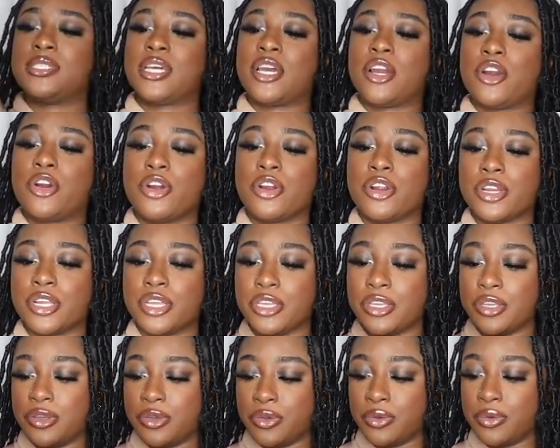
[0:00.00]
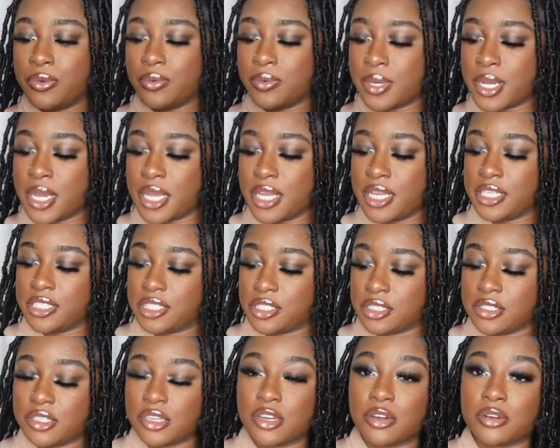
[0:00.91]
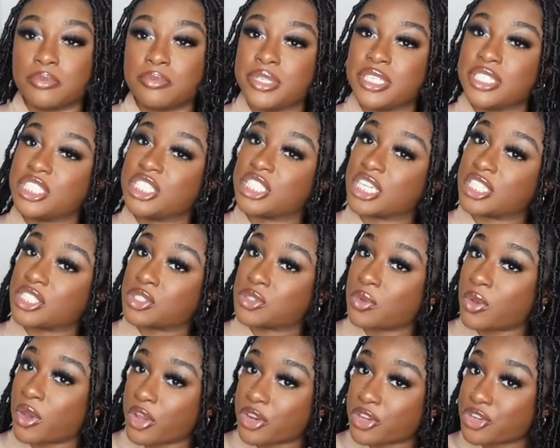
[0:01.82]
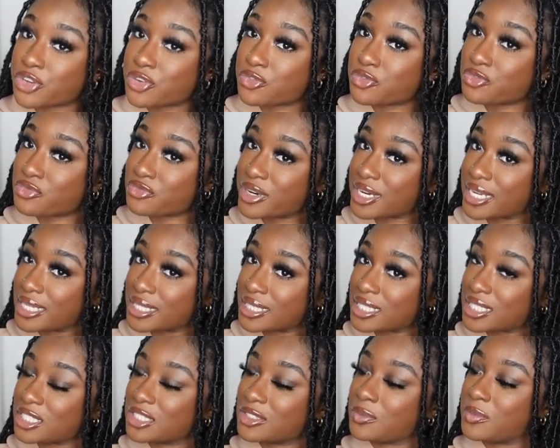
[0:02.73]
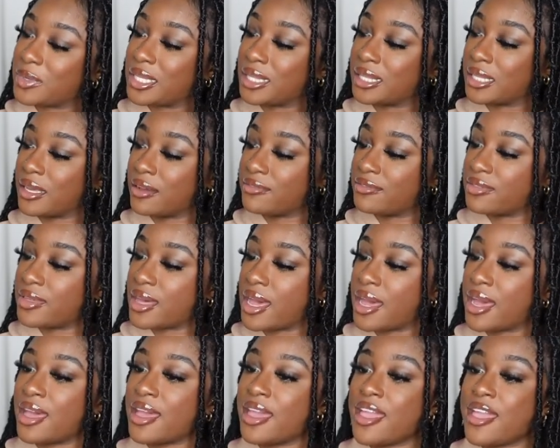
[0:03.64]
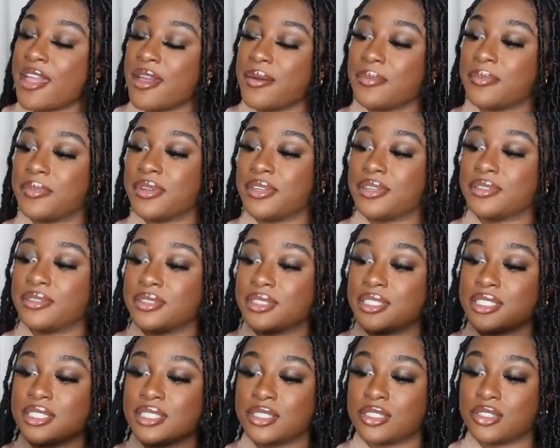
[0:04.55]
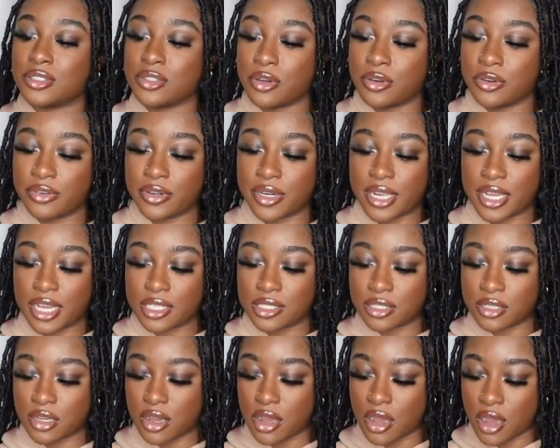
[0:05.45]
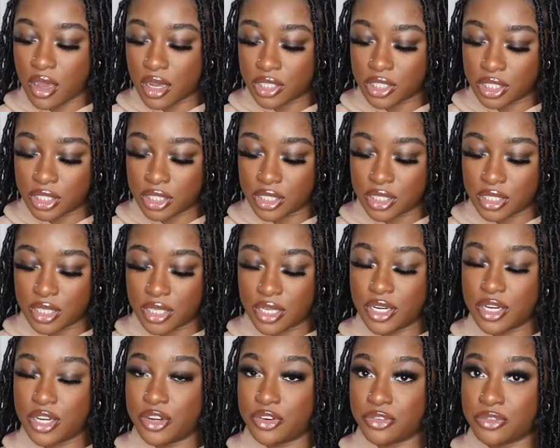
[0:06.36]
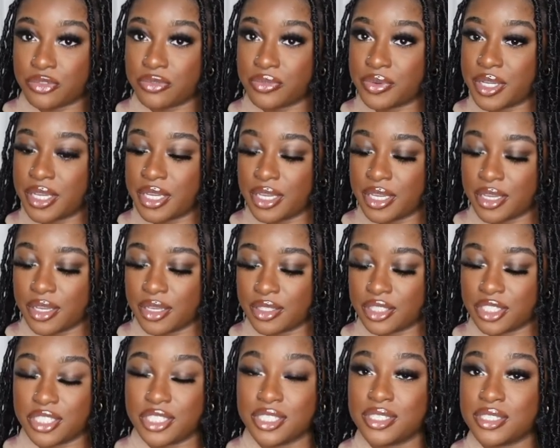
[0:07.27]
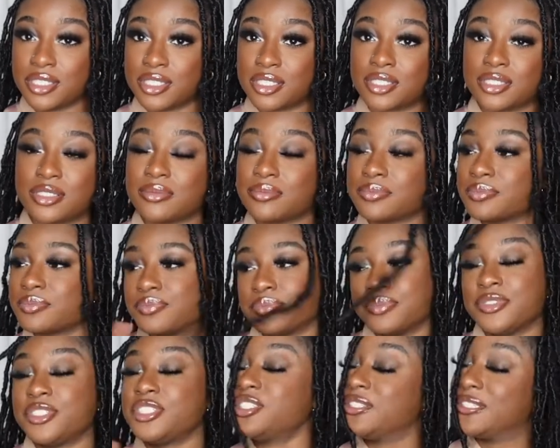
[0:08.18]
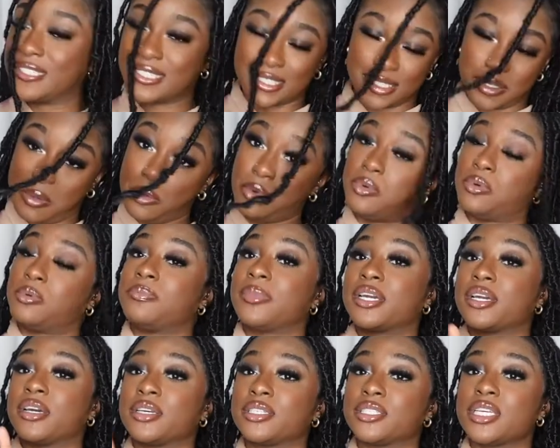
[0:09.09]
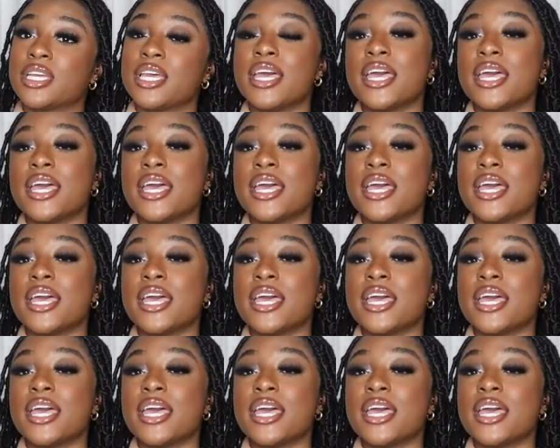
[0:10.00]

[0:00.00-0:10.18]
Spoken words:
not hurting you. It's, you know, being gentle on your wrist. We love that. But this is so great. I saw Aja Nuri. She's just, oh my gosh.